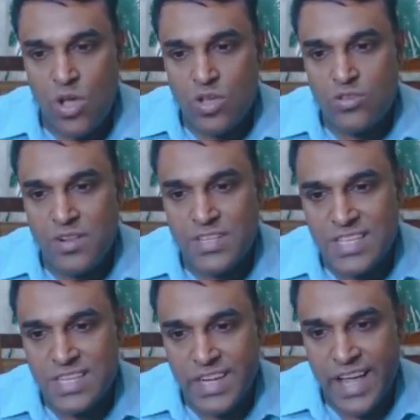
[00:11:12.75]
So I'll
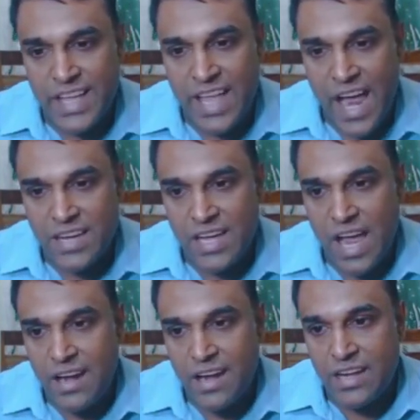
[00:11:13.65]
just take that
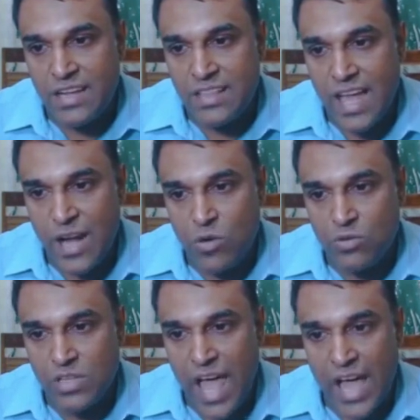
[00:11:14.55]
and return that to
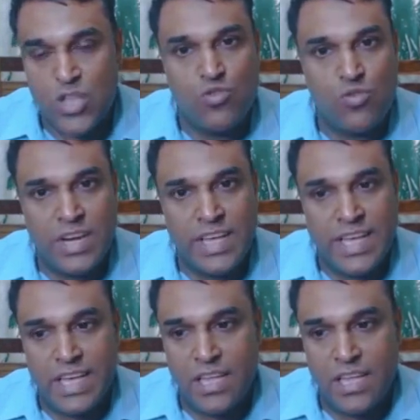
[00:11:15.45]
the actual key.